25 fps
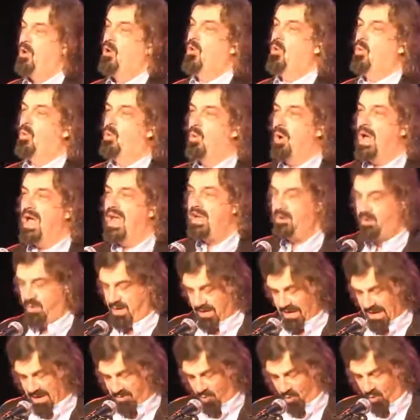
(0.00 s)
why
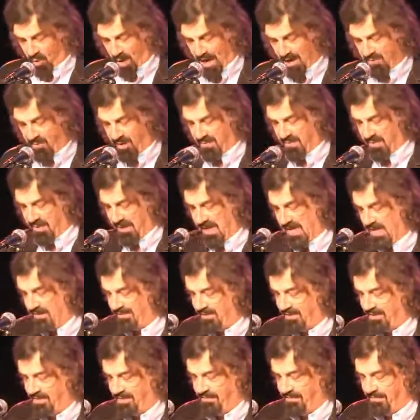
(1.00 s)
we, and why we believe
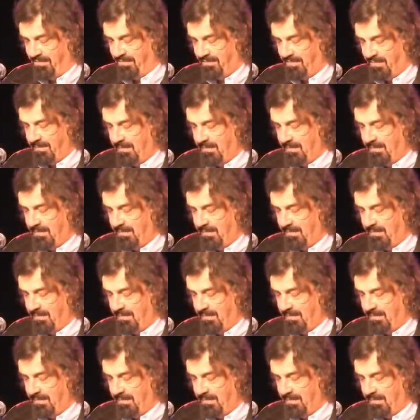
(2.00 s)
in them.